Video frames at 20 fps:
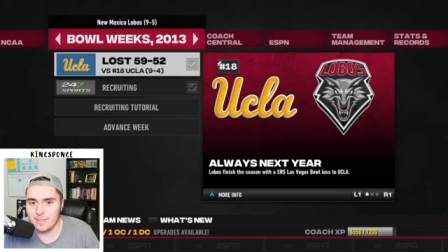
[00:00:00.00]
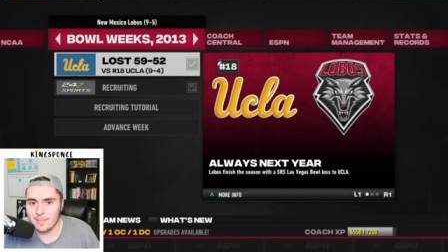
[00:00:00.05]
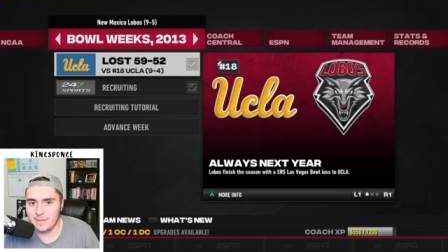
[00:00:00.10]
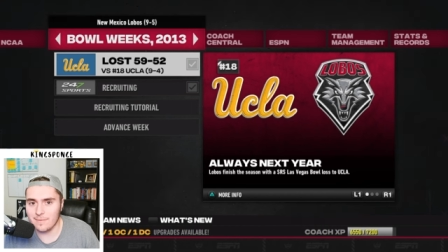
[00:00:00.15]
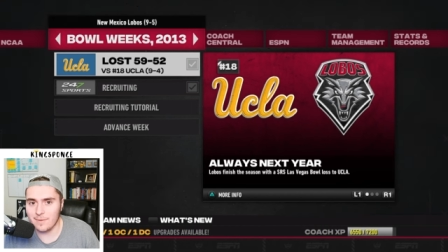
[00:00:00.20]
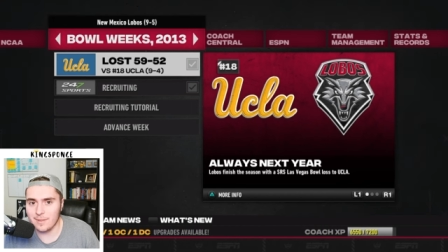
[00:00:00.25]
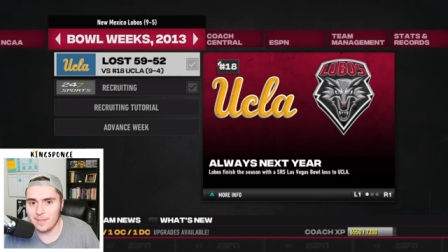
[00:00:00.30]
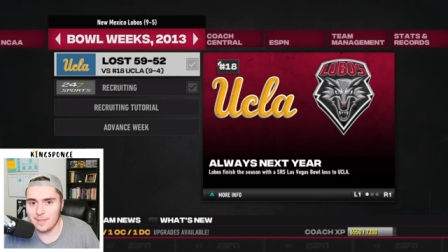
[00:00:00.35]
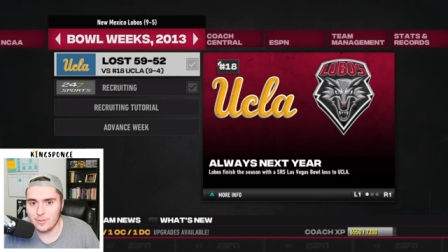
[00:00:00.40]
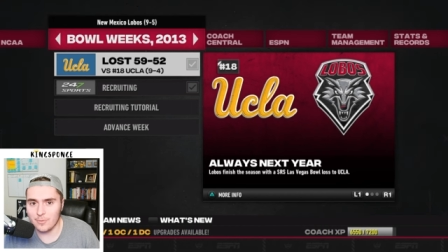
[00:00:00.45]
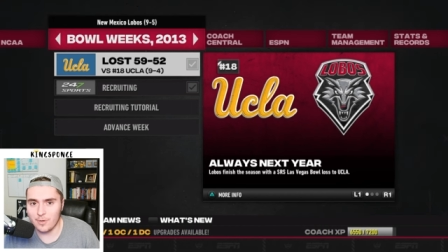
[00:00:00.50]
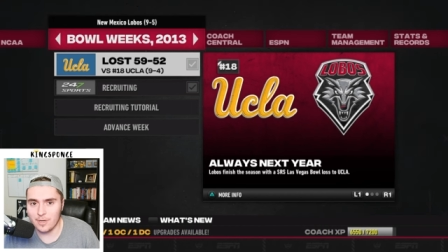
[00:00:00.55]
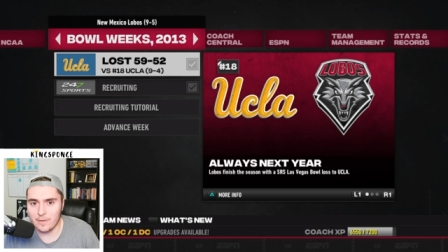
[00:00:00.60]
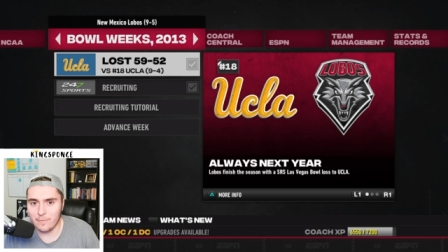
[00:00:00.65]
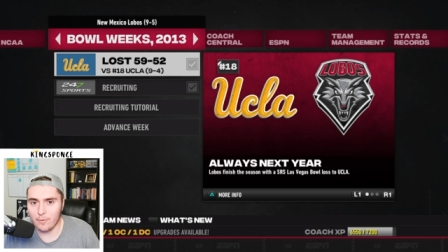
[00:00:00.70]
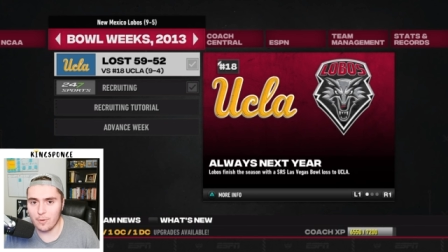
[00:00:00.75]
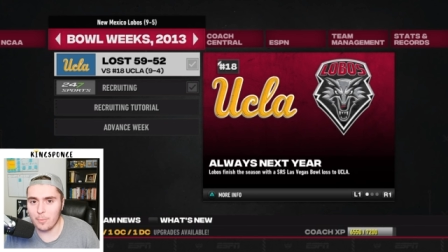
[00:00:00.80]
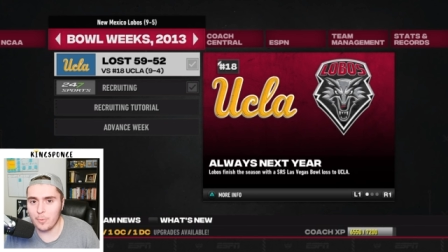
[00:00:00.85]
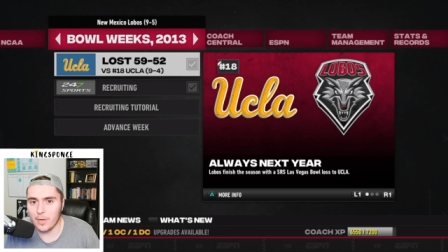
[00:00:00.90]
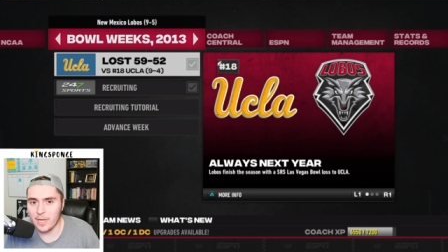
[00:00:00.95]
given the
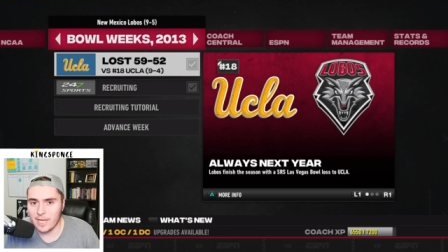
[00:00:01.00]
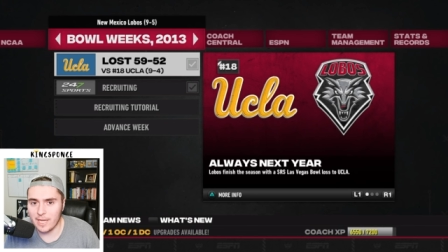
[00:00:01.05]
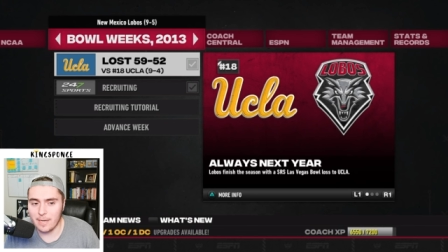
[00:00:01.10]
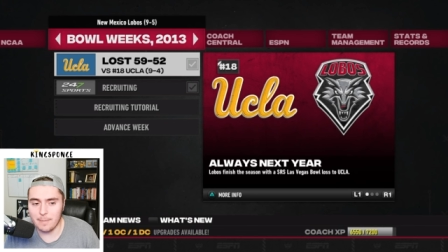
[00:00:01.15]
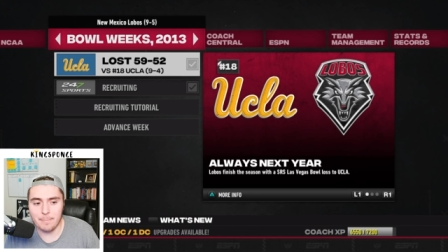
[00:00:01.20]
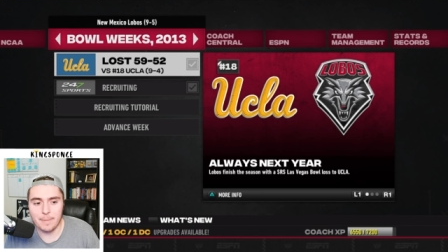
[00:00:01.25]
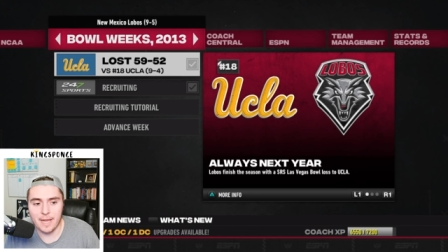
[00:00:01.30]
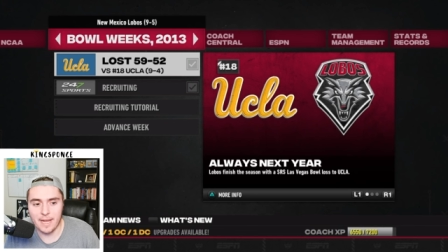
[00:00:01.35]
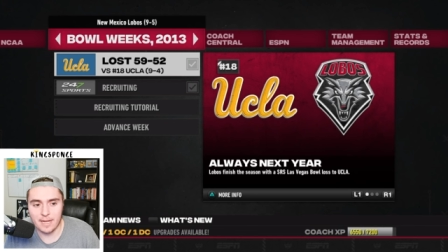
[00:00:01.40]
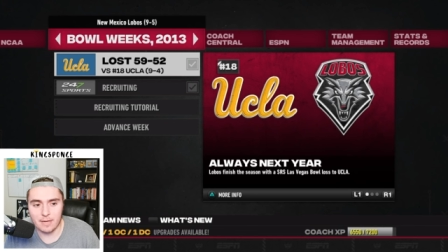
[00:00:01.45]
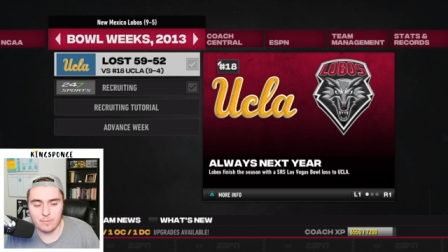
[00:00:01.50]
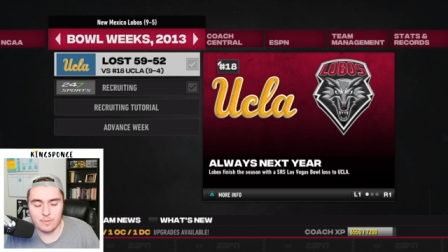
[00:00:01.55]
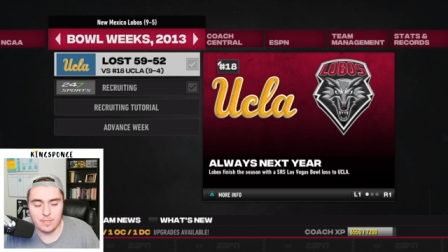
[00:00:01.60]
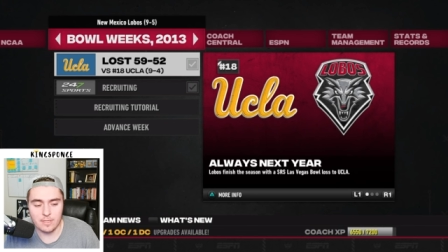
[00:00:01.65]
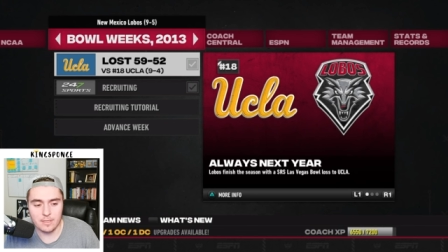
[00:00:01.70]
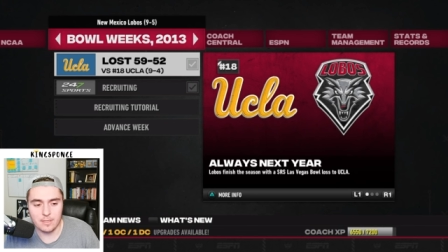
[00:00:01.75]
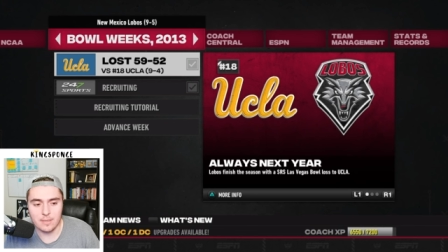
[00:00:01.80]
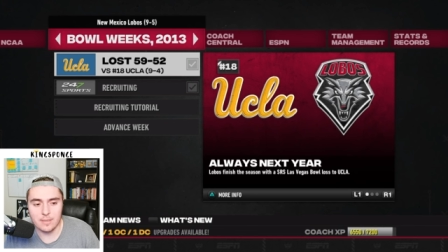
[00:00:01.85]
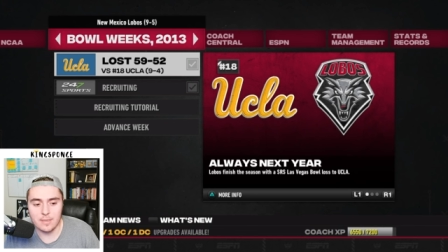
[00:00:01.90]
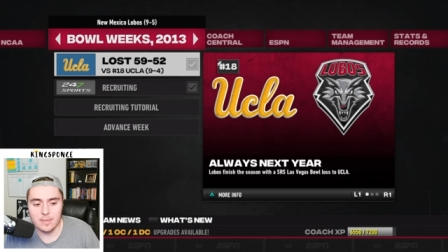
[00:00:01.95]
24 point comeback
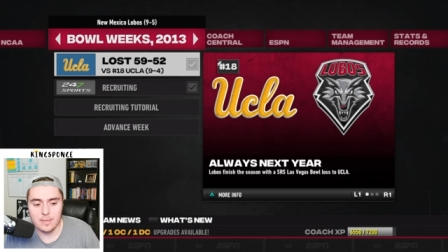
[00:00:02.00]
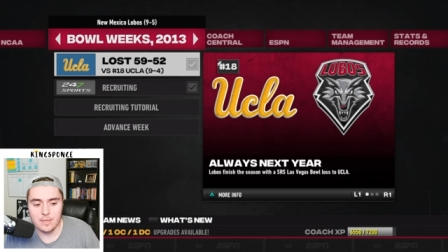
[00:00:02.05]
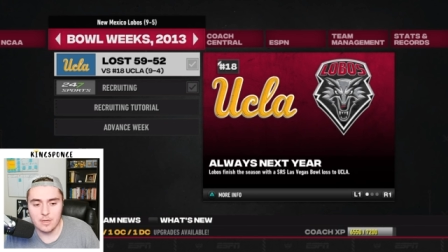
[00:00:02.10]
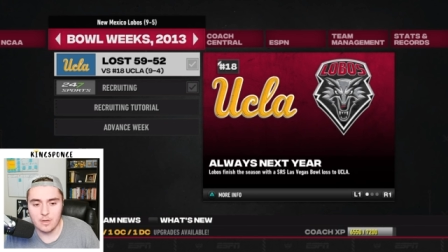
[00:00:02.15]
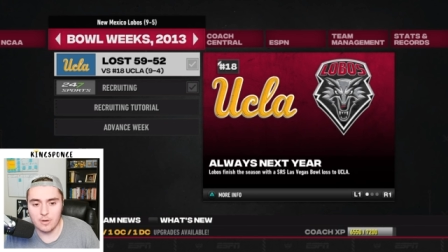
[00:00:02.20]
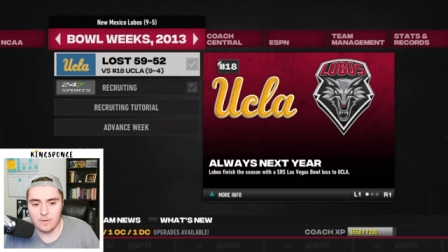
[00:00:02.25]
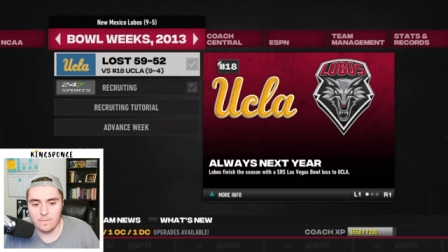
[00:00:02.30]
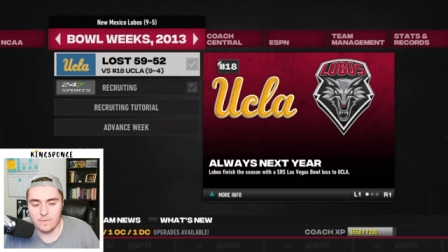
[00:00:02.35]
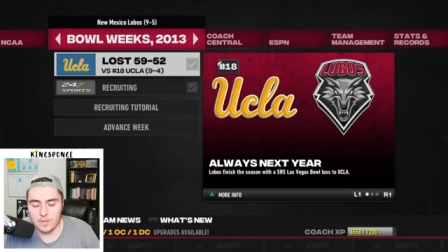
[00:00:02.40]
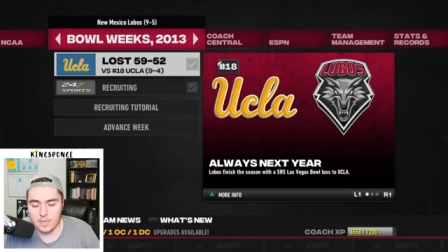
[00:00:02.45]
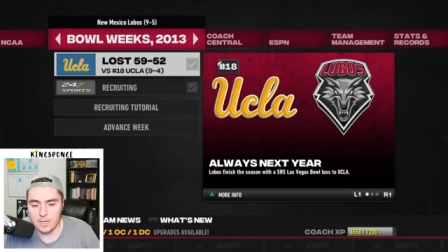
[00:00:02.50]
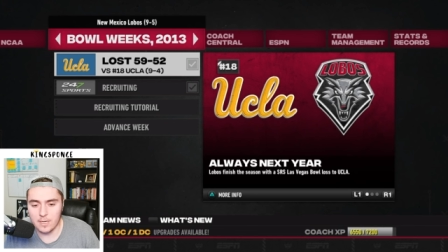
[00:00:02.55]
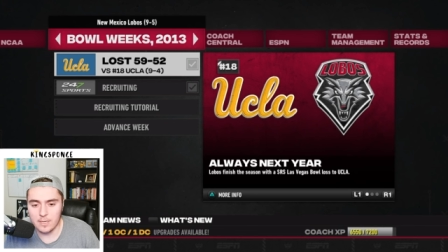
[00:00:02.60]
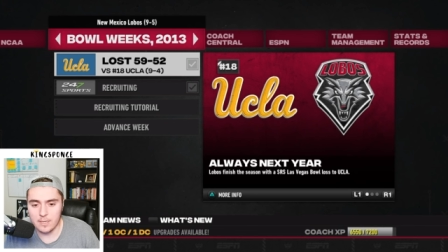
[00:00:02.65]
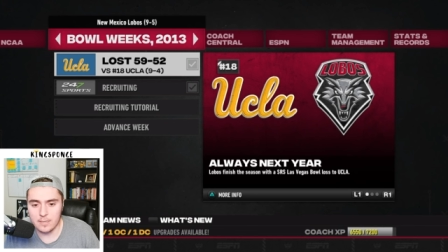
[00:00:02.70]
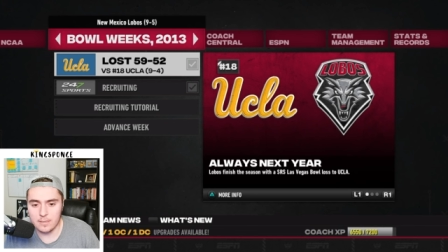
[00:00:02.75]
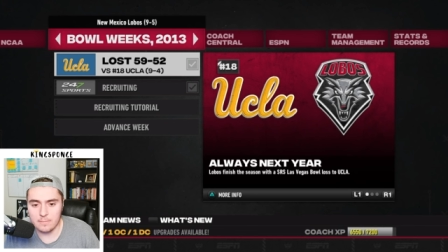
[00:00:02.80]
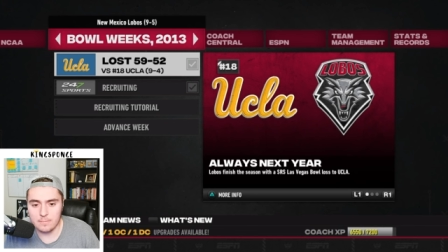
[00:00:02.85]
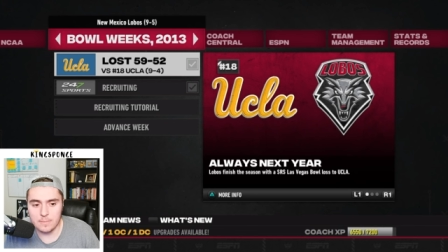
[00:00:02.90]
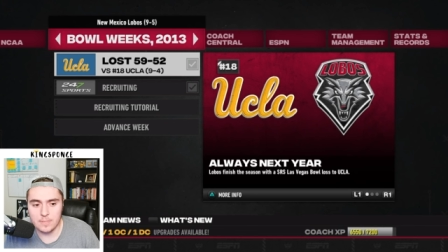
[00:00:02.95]
we
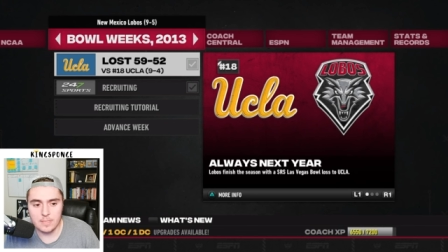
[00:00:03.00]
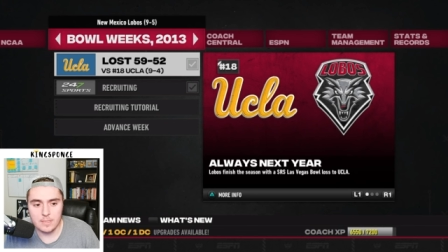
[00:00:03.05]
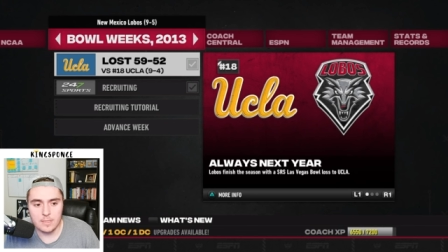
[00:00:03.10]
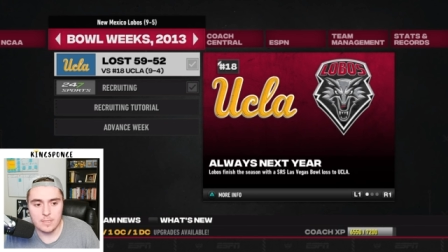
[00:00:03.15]
overcome